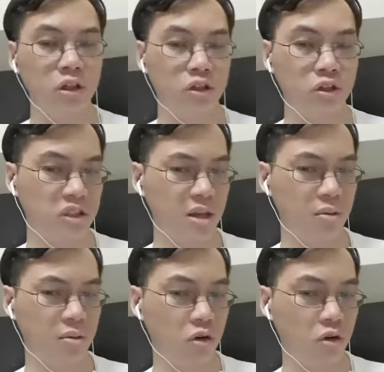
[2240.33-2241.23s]
so
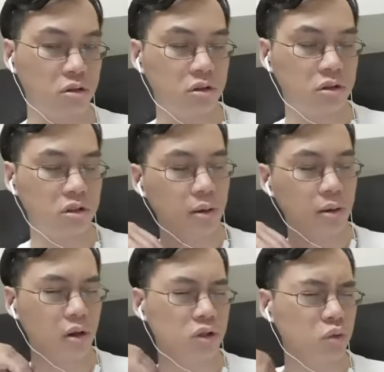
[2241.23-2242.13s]
same loss same
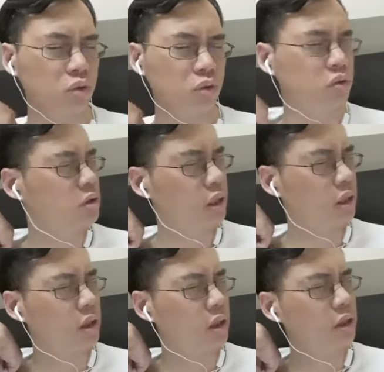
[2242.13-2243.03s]
lost rules
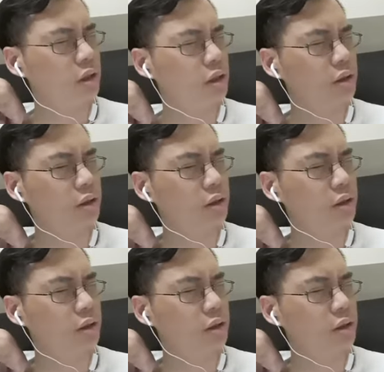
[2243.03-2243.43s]
uh,